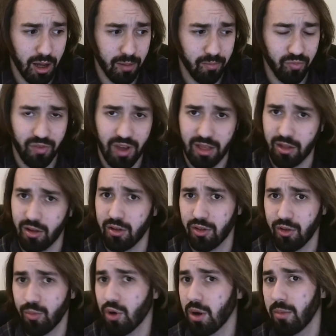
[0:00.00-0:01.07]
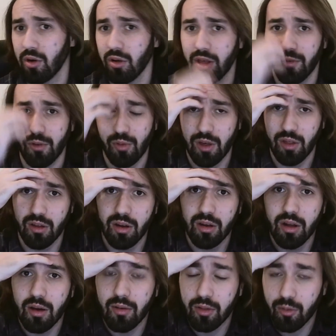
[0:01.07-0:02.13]
That's also primarily the reason
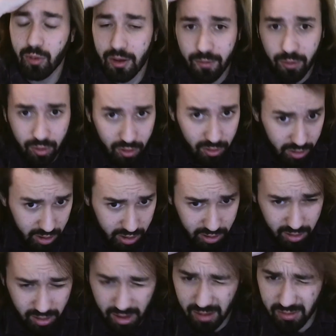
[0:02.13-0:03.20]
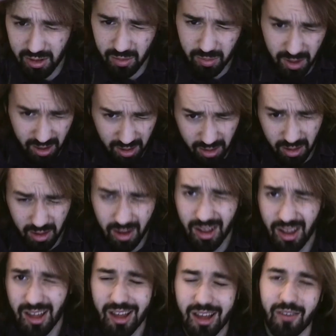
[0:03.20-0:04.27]
I was away for so long. I've just been
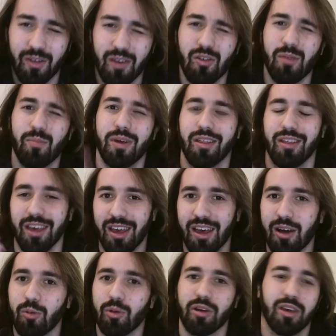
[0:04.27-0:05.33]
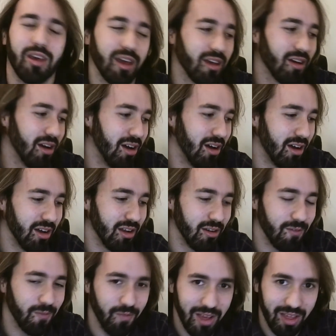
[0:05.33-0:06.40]
very busy working on
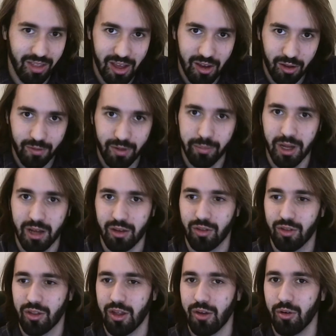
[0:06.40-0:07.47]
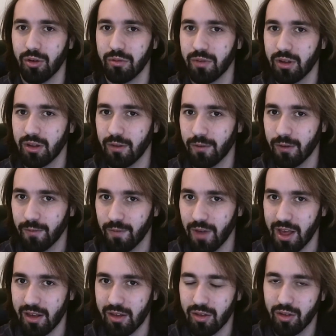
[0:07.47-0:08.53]
fixing all the bugs and all the different
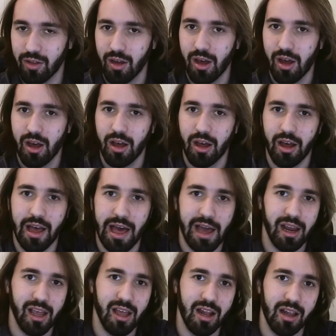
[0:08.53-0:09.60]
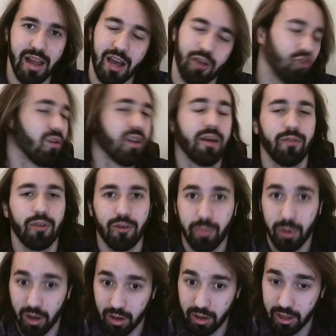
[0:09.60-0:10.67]
things, adding an extra level of
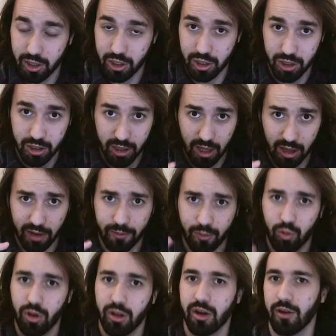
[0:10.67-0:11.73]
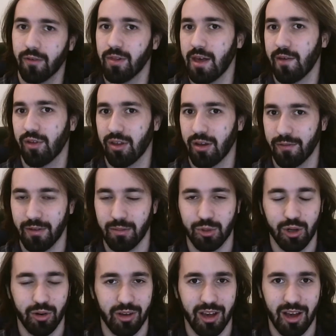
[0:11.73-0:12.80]
polish, a lot of quality of life stuff. I'm
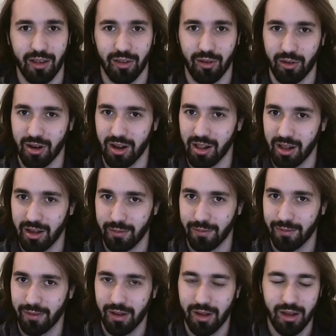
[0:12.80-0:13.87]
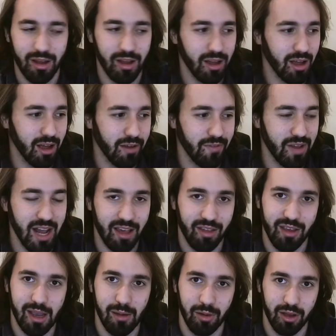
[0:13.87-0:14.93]
sure you guys are going to love the next
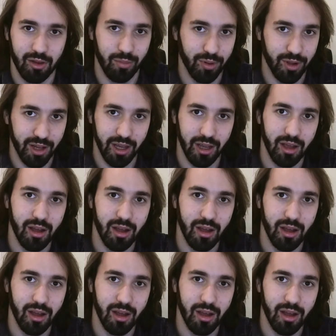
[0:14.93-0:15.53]
time you get to play